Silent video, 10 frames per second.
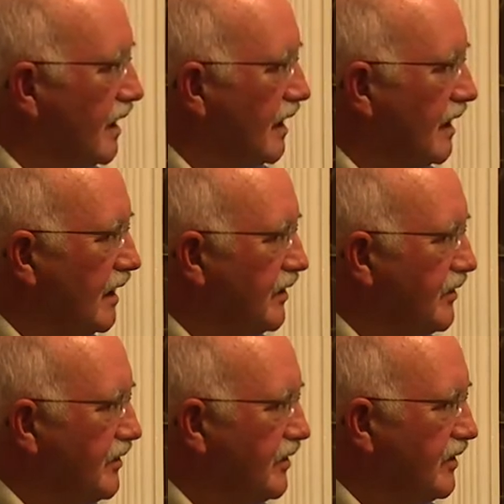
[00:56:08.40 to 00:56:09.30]

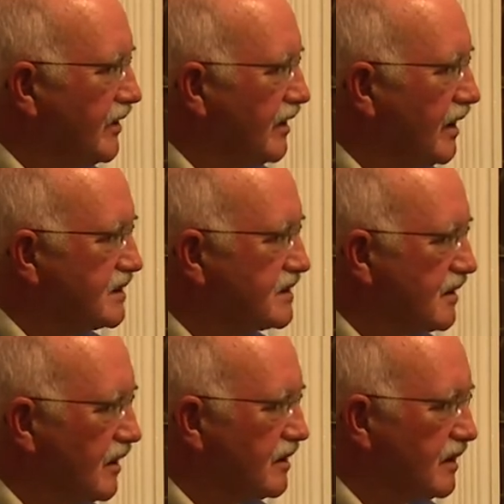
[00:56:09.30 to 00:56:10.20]
and I
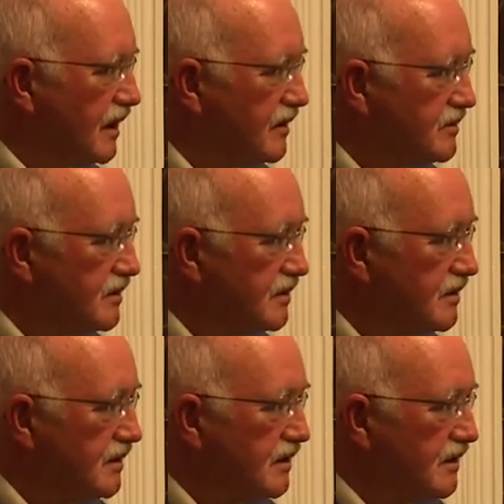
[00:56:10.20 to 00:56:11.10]
started out
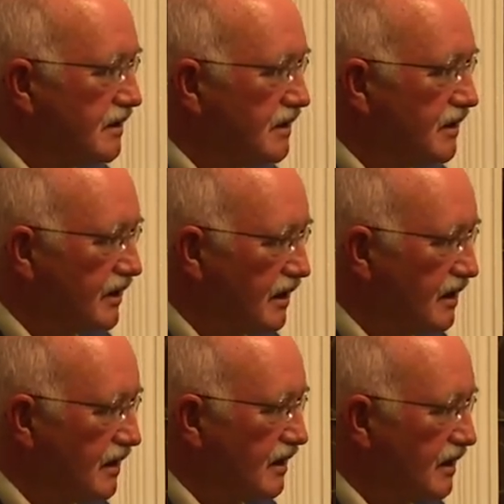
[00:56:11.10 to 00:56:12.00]

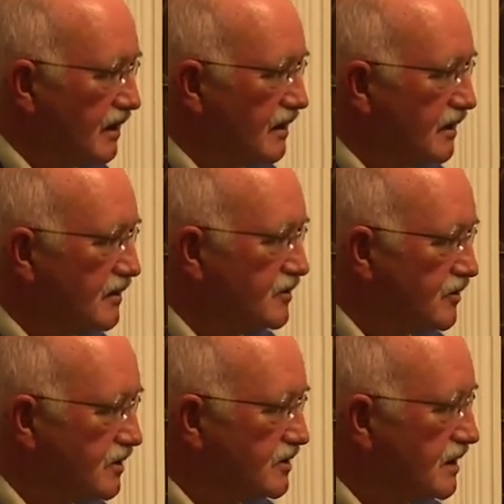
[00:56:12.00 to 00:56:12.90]
thinking that
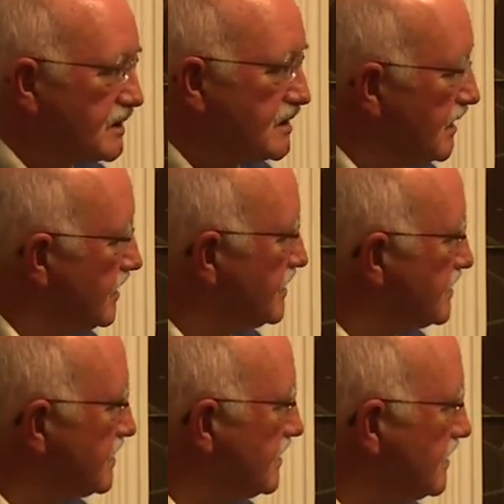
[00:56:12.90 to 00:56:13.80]
Georgics is
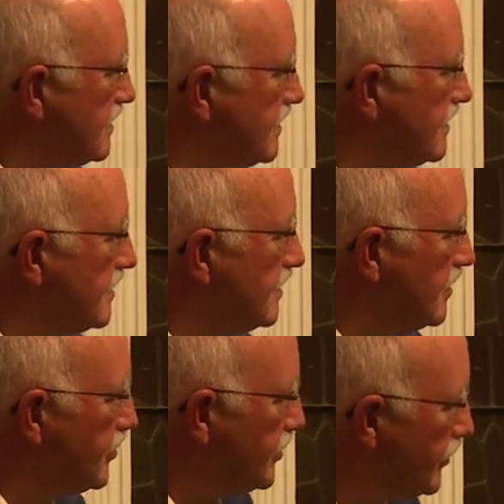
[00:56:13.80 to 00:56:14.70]

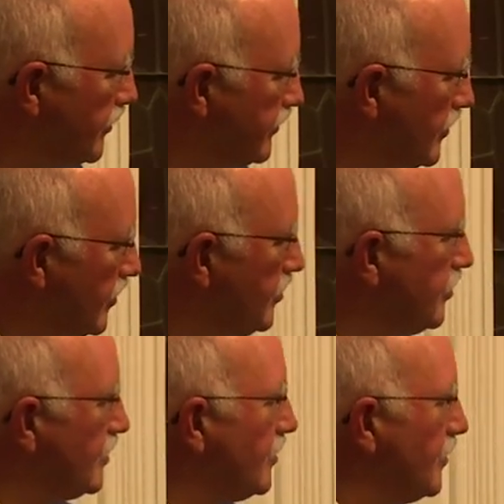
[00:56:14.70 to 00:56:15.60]
a beautiful
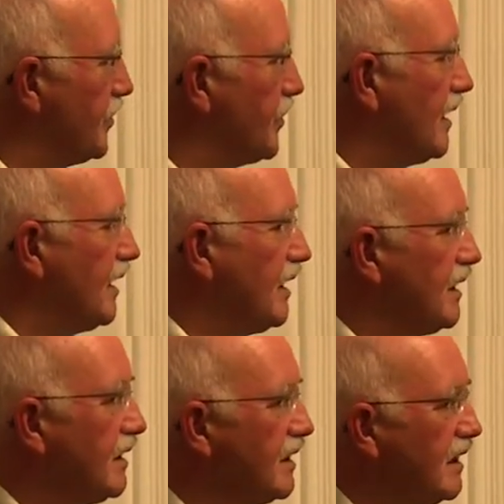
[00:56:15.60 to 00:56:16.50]
poem.
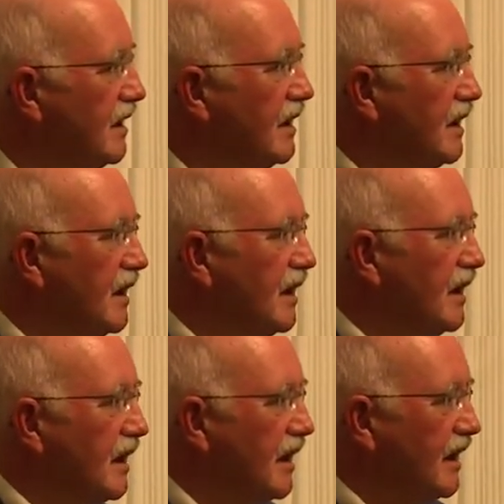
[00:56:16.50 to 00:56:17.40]
And
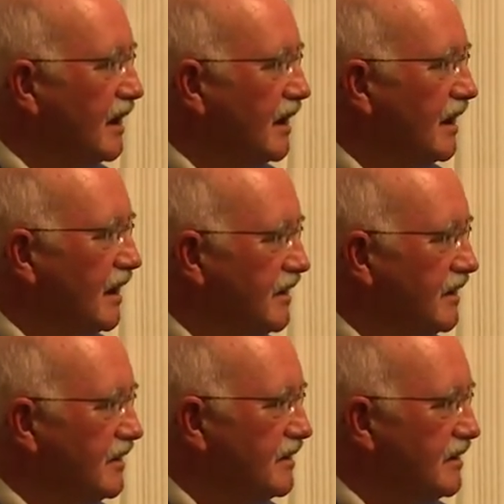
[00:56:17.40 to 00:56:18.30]
I
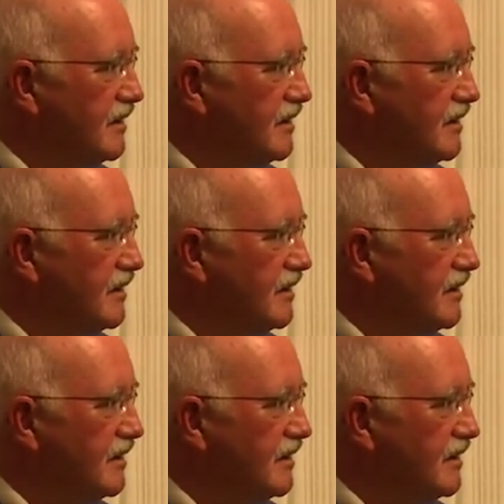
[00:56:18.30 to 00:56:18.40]
ended